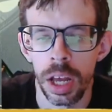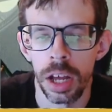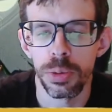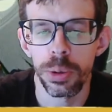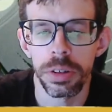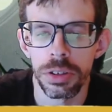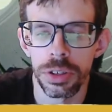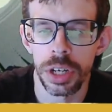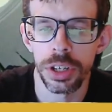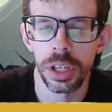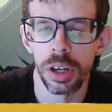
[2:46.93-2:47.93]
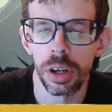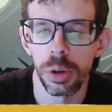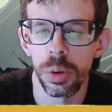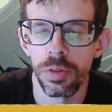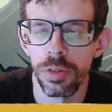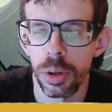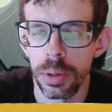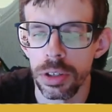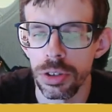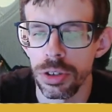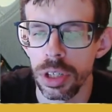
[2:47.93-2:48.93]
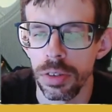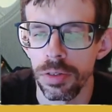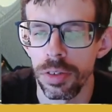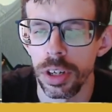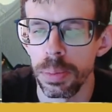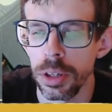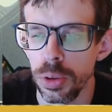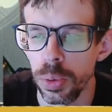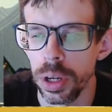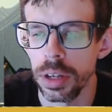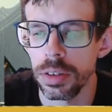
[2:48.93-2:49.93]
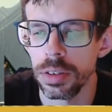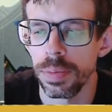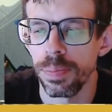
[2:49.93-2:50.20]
as well as changing the Hollywood film industry in fundamental ways.